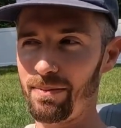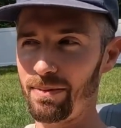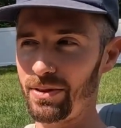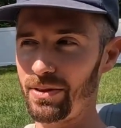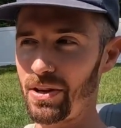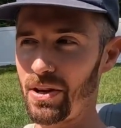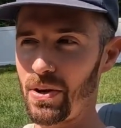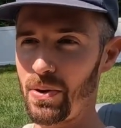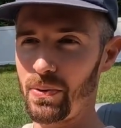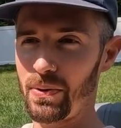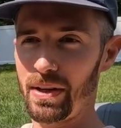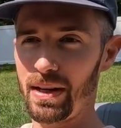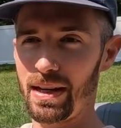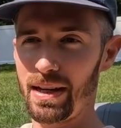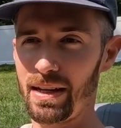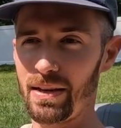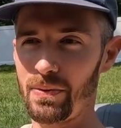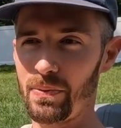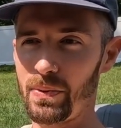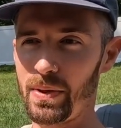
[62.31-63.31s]
So
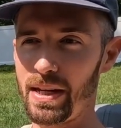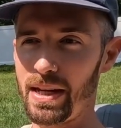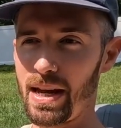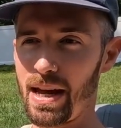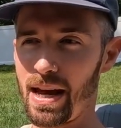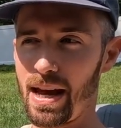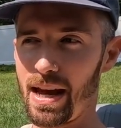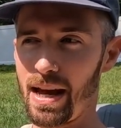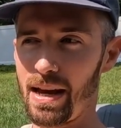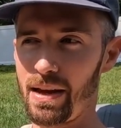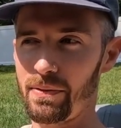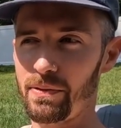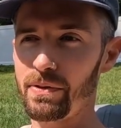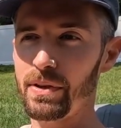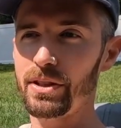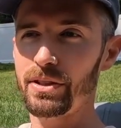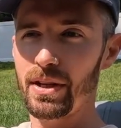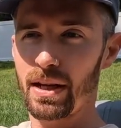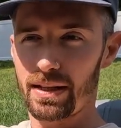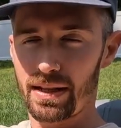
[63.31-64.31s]
we
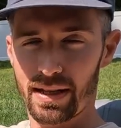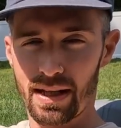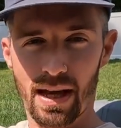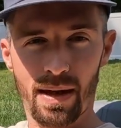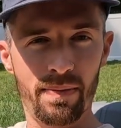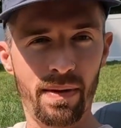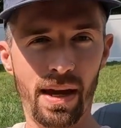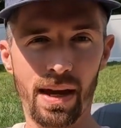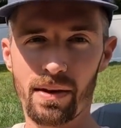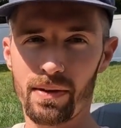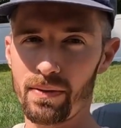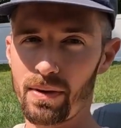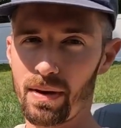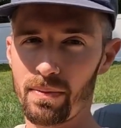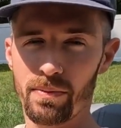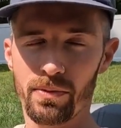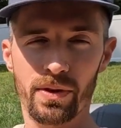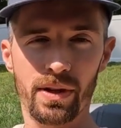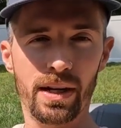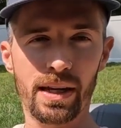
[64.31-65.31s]
reached out to them.
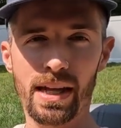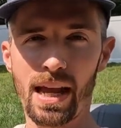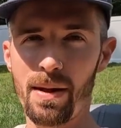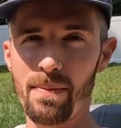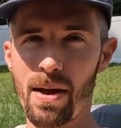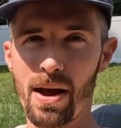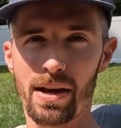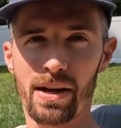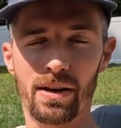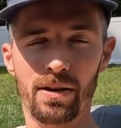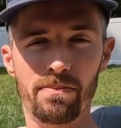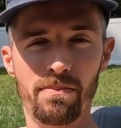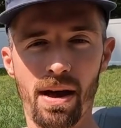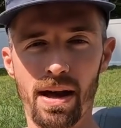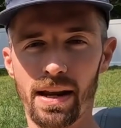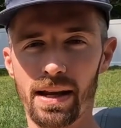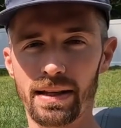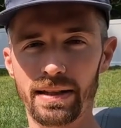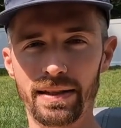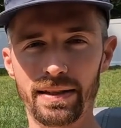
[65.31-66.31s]
Maria came out here and
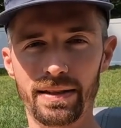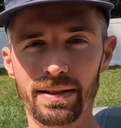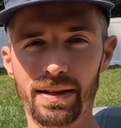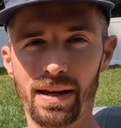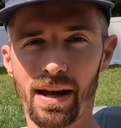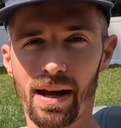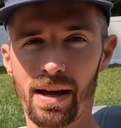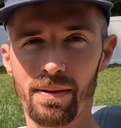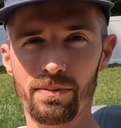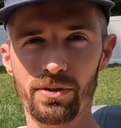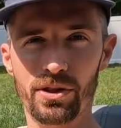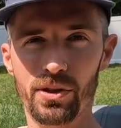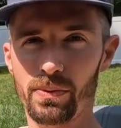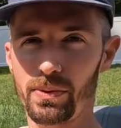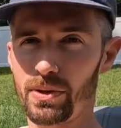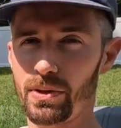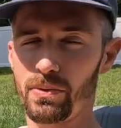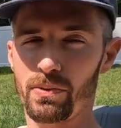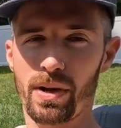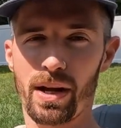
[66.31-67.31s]
met us. She
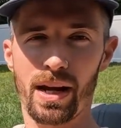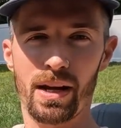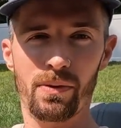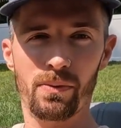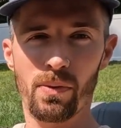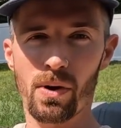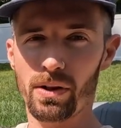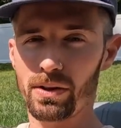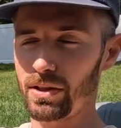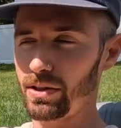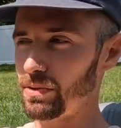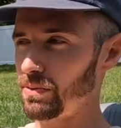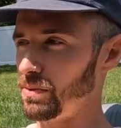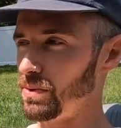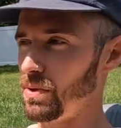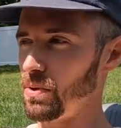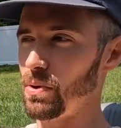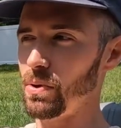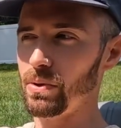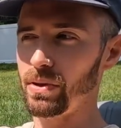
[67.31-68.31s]
was great, walked us through
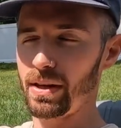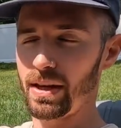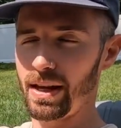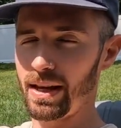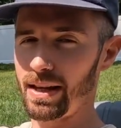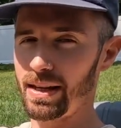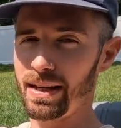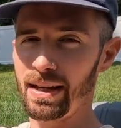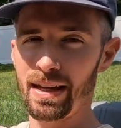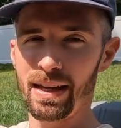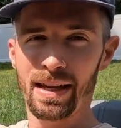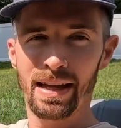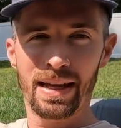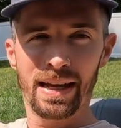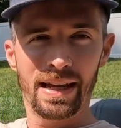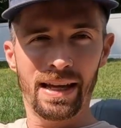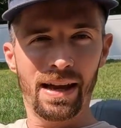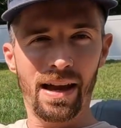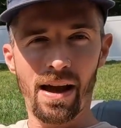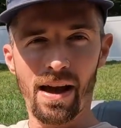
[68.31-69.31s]
the whole thing.
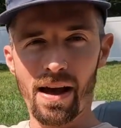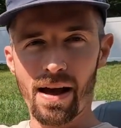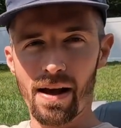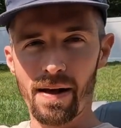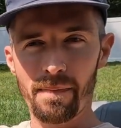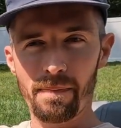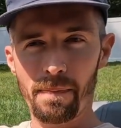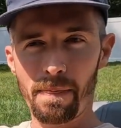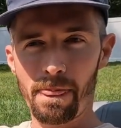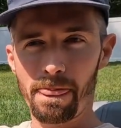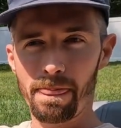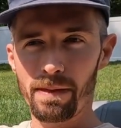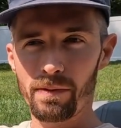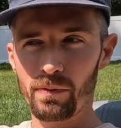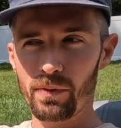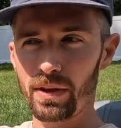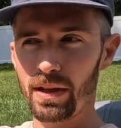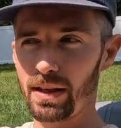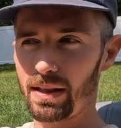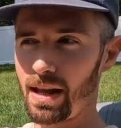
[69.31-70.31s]

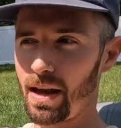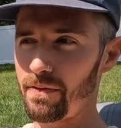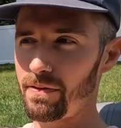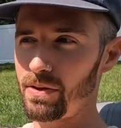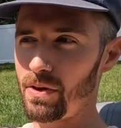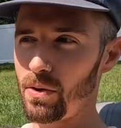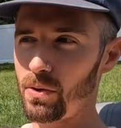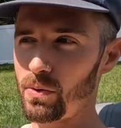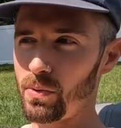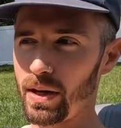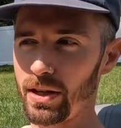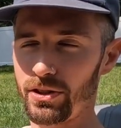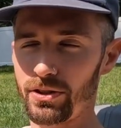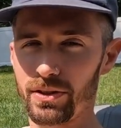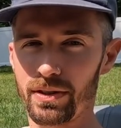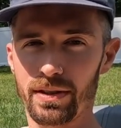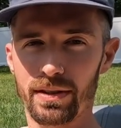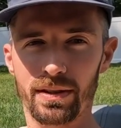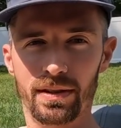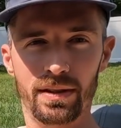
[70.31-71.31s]
Really left no
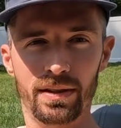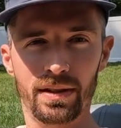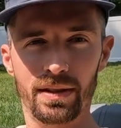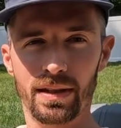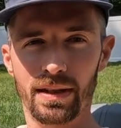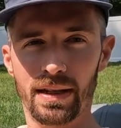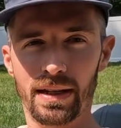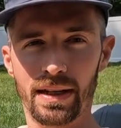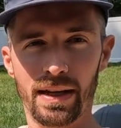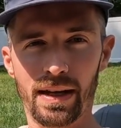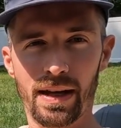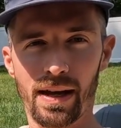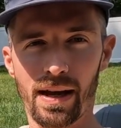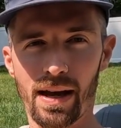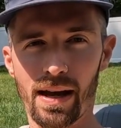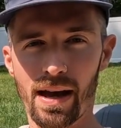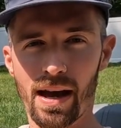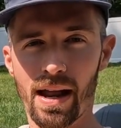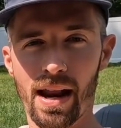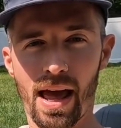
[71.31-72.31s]
questions
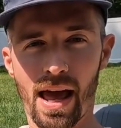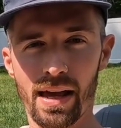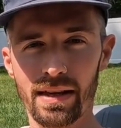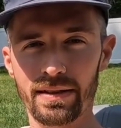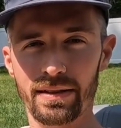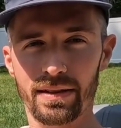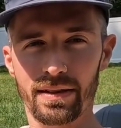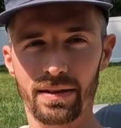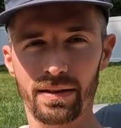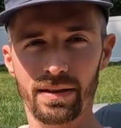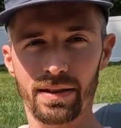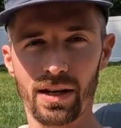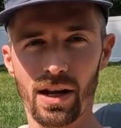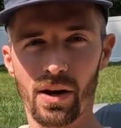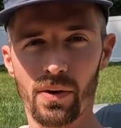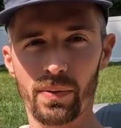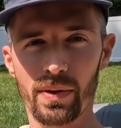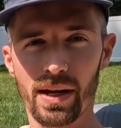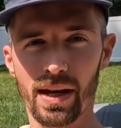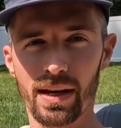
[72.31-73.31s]
unasked. You
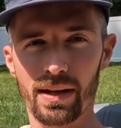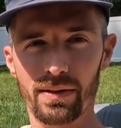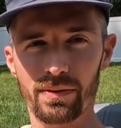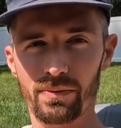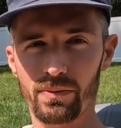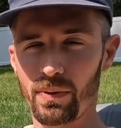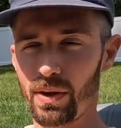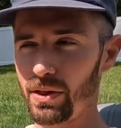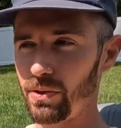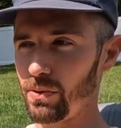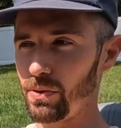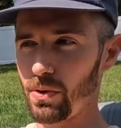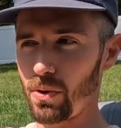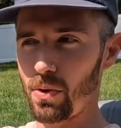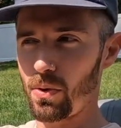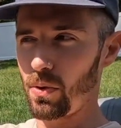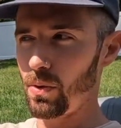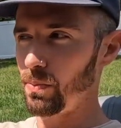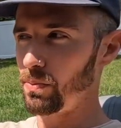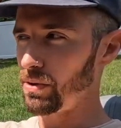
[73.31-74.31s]
know, we kind of went through the
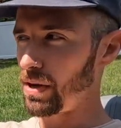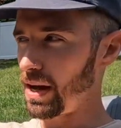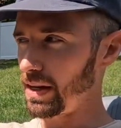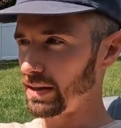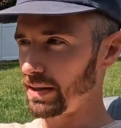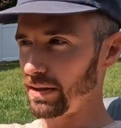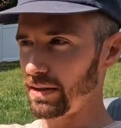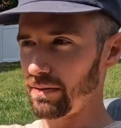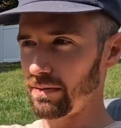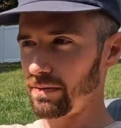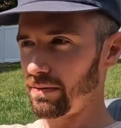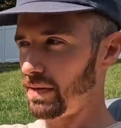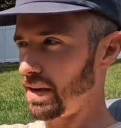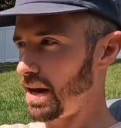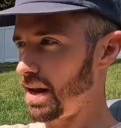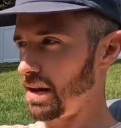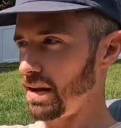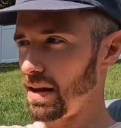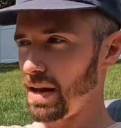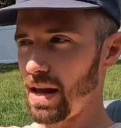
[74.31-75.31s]
whole process of
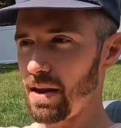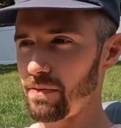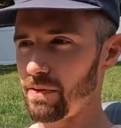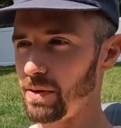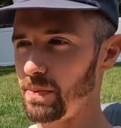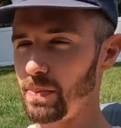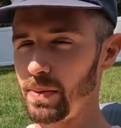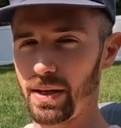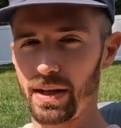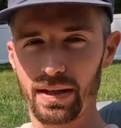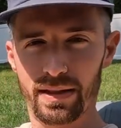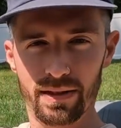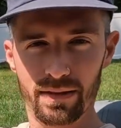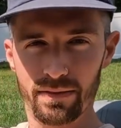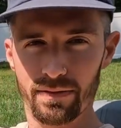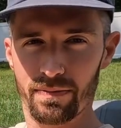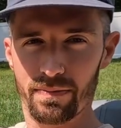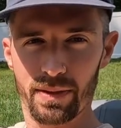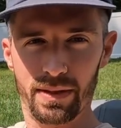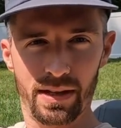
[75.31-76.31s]
every piece
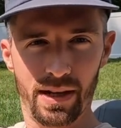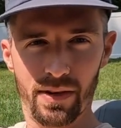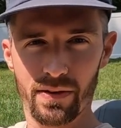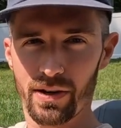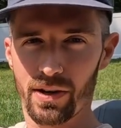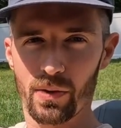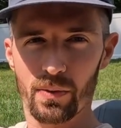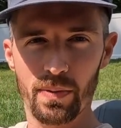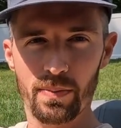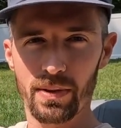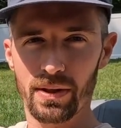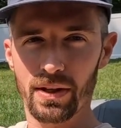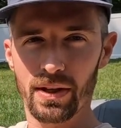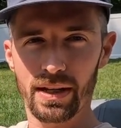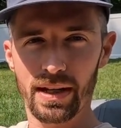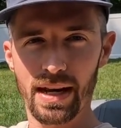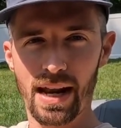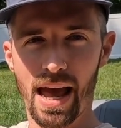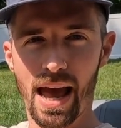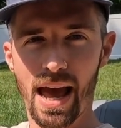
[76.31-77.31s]
of material we'd be
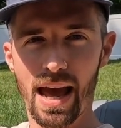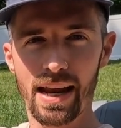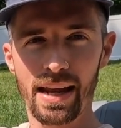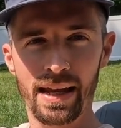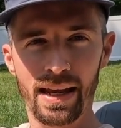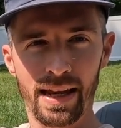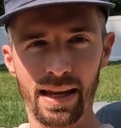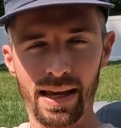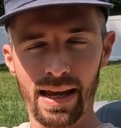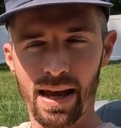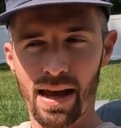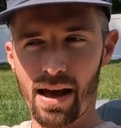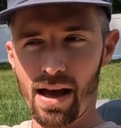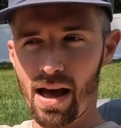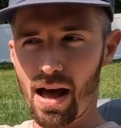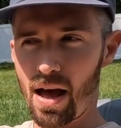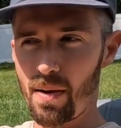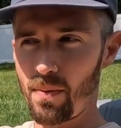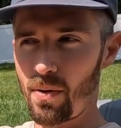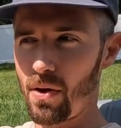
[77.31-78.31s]
looking at,
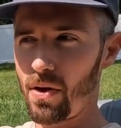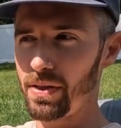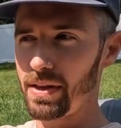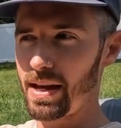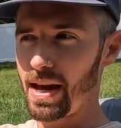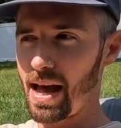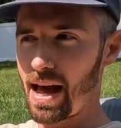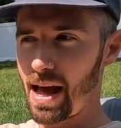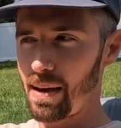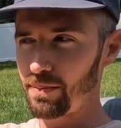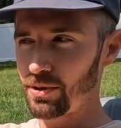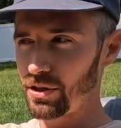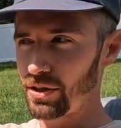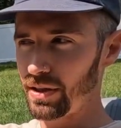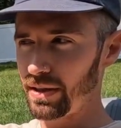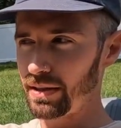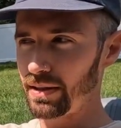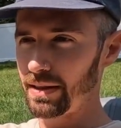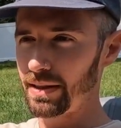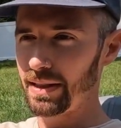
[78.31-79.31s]
all the
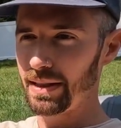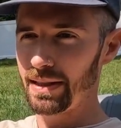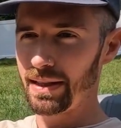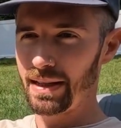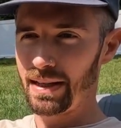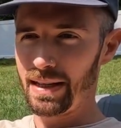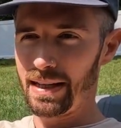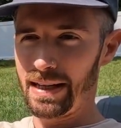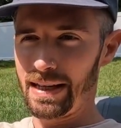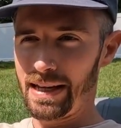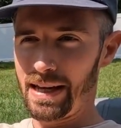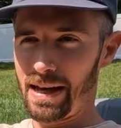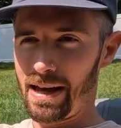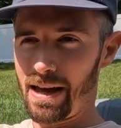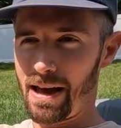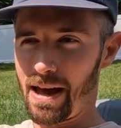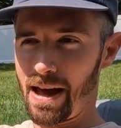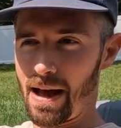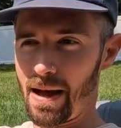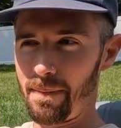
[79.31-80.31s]
options,
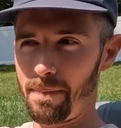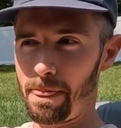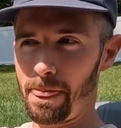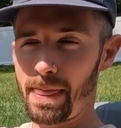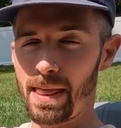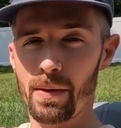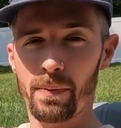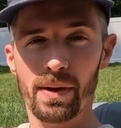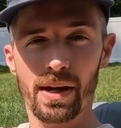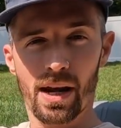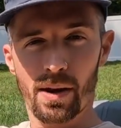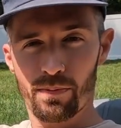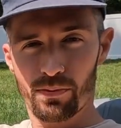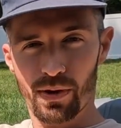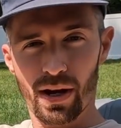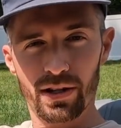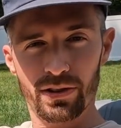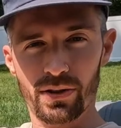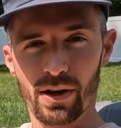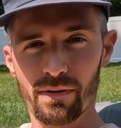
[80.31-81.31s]
and then we got a
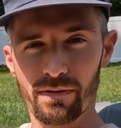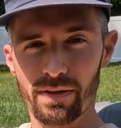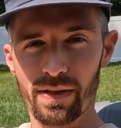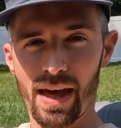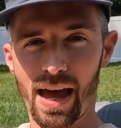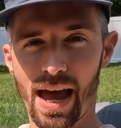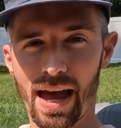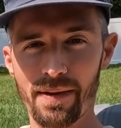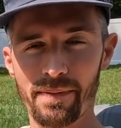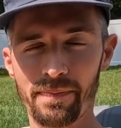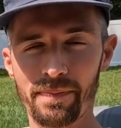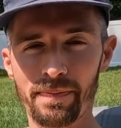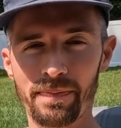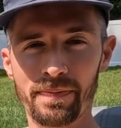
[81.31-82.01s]
price off that.